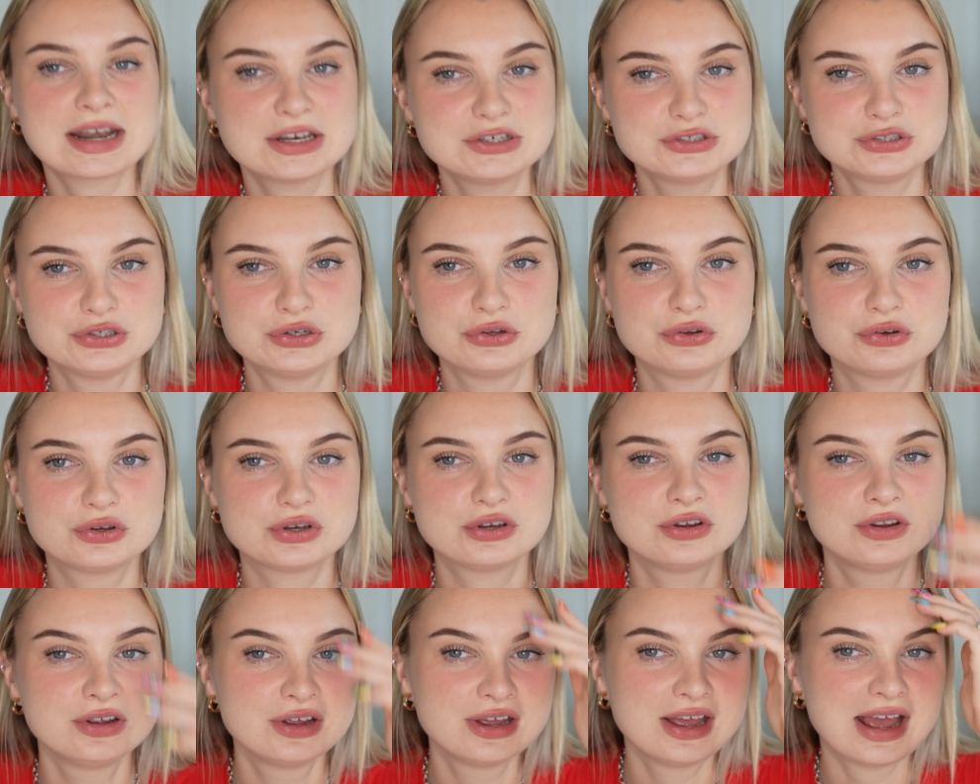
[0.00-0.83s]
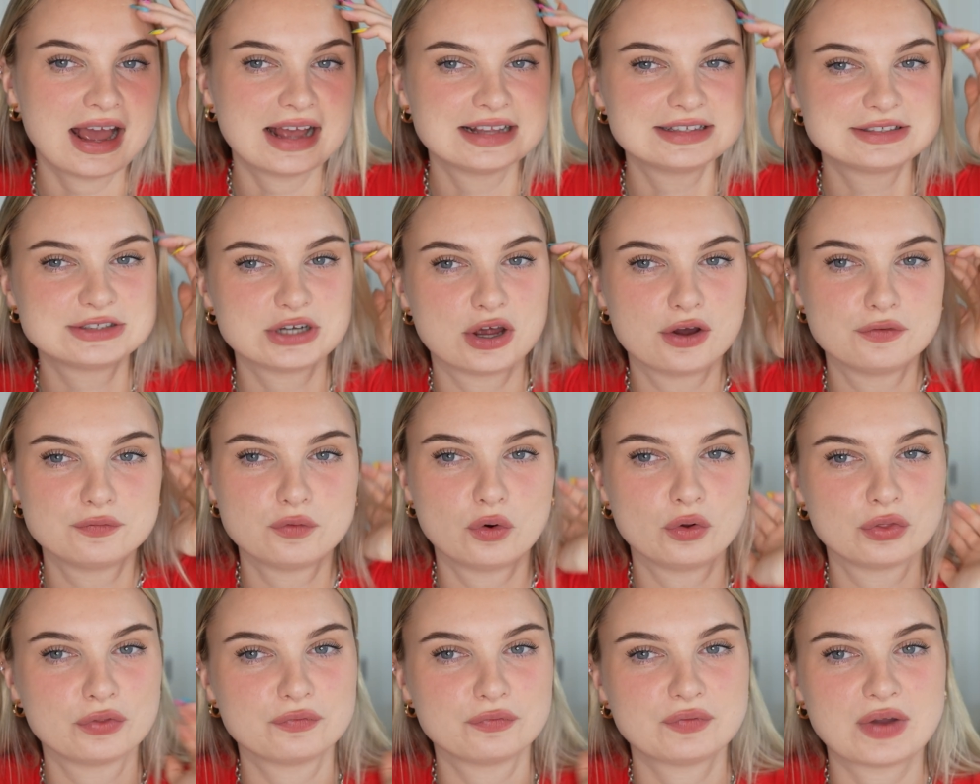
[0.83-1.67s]
attitude and stuff
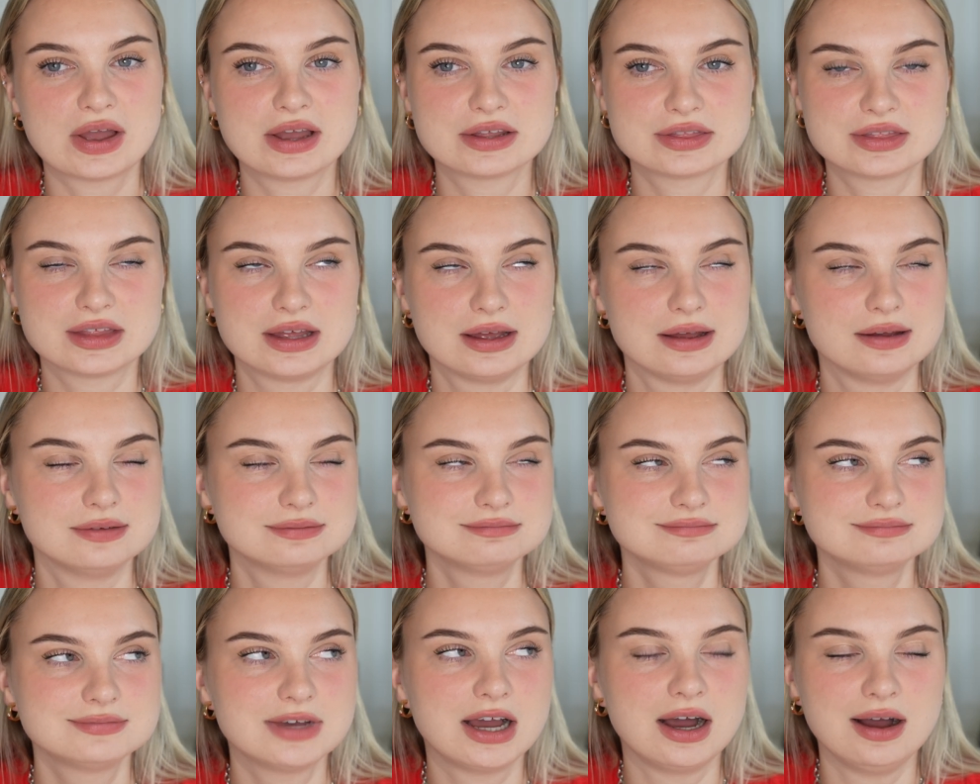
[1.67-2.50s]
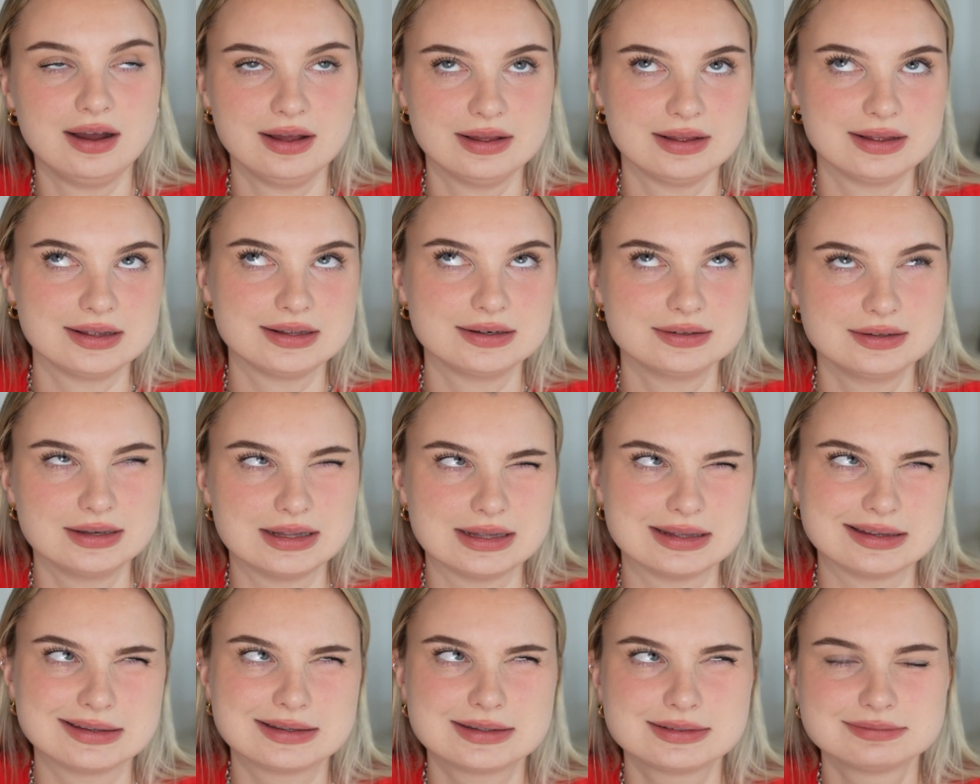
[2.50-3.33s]
on the fact that I
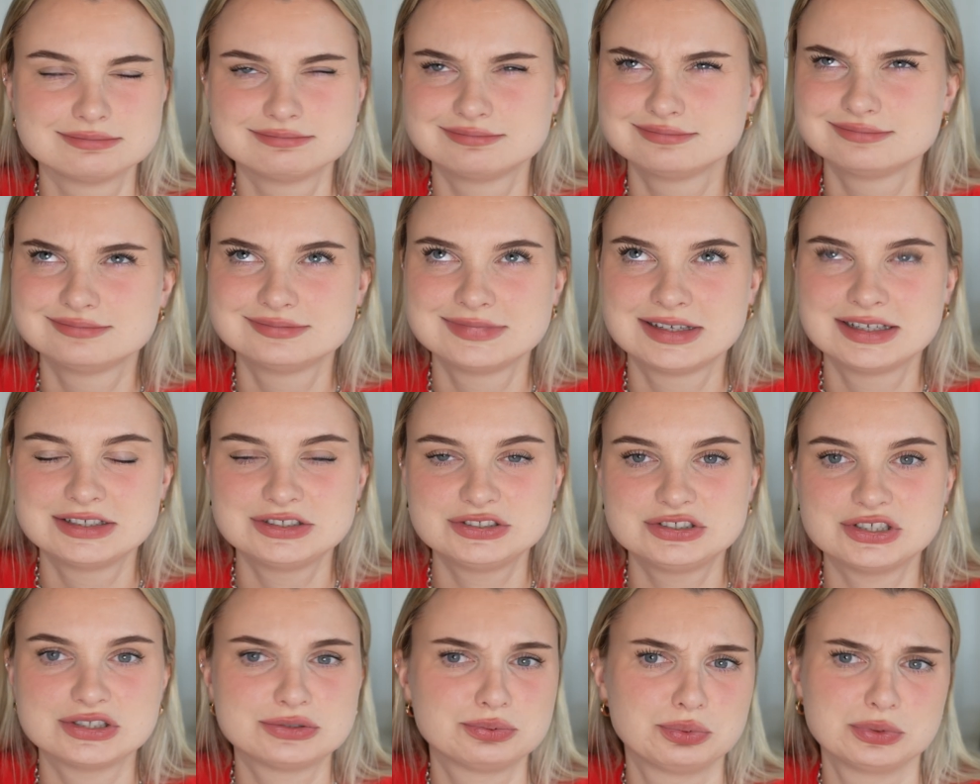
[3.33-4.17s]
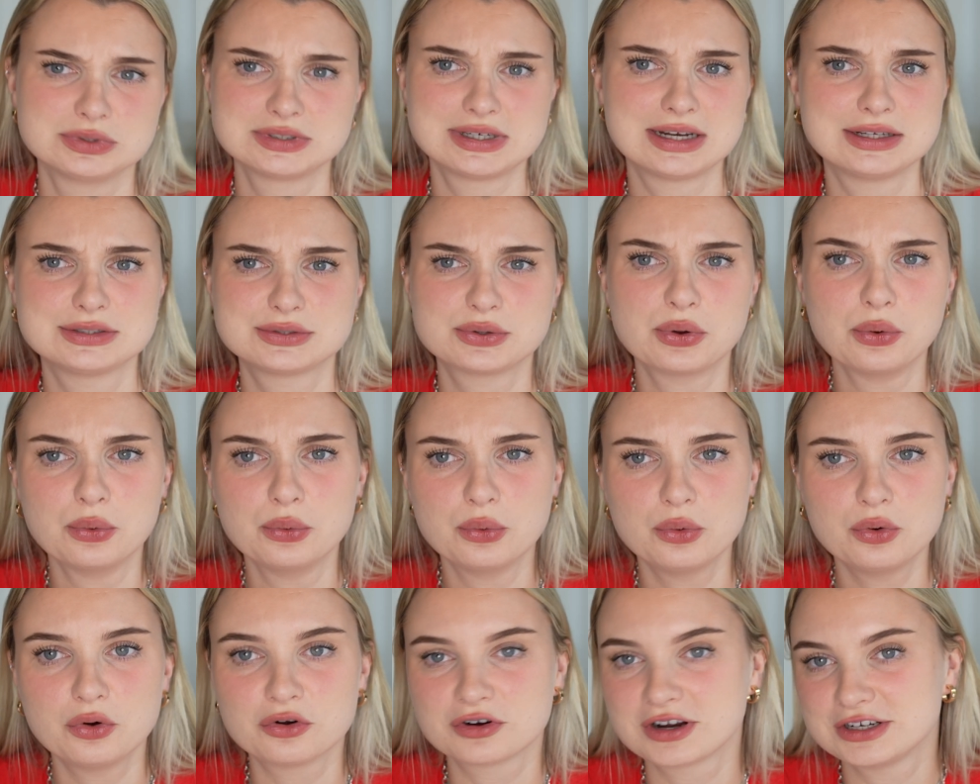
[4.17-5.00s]
like just wasn't at
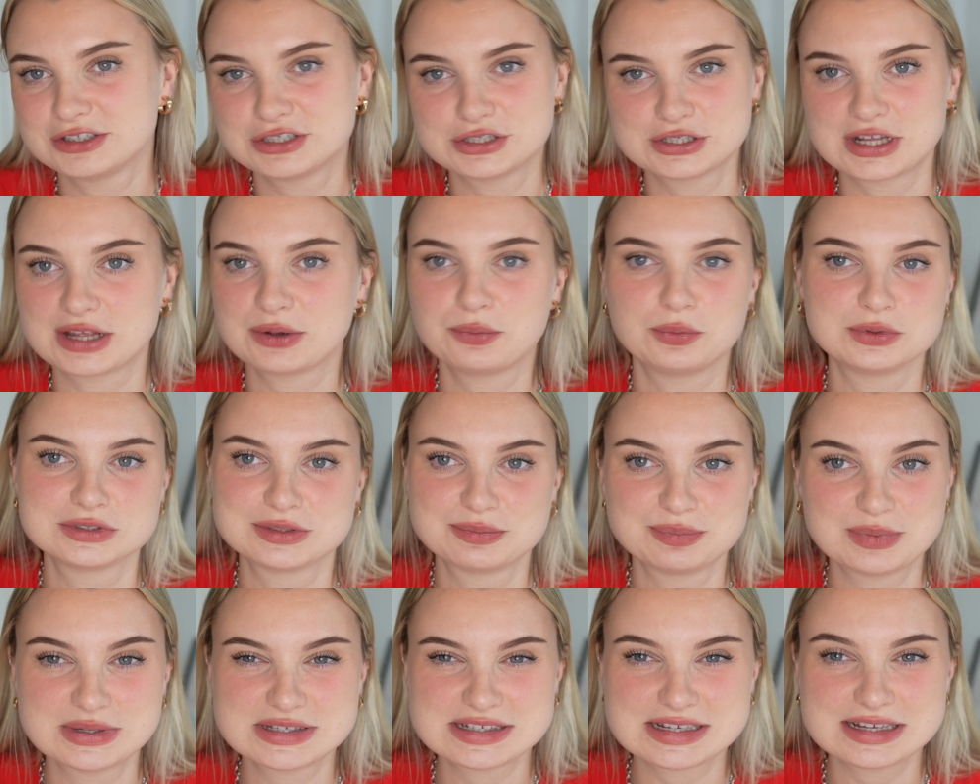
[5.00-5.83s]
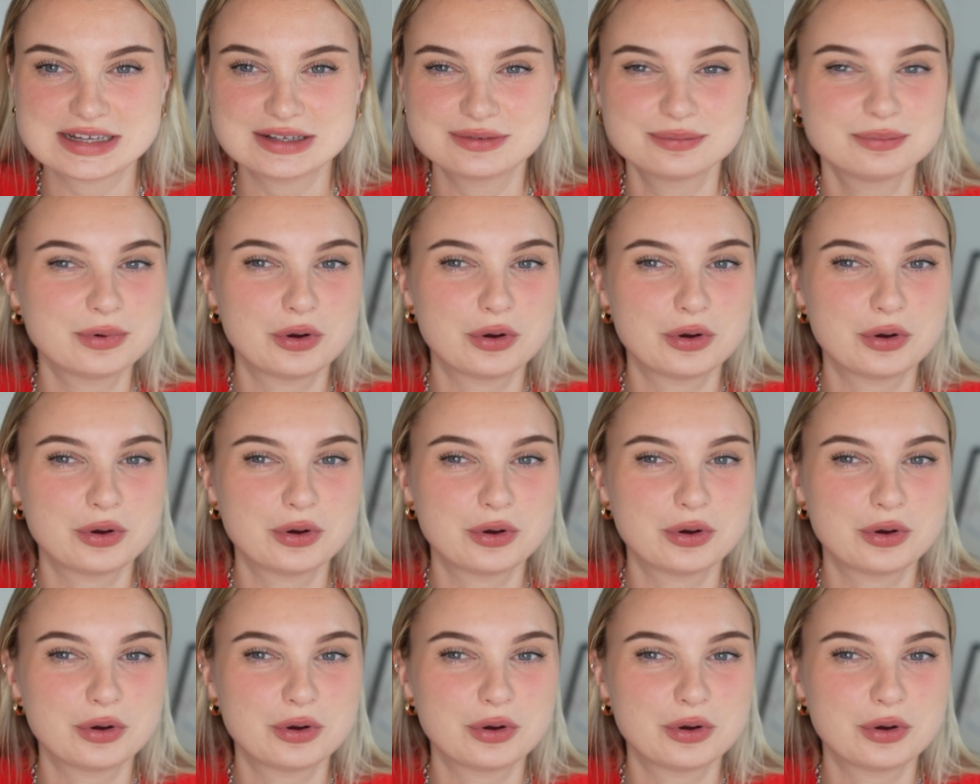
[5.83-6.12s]
school or I just like wasn't busy.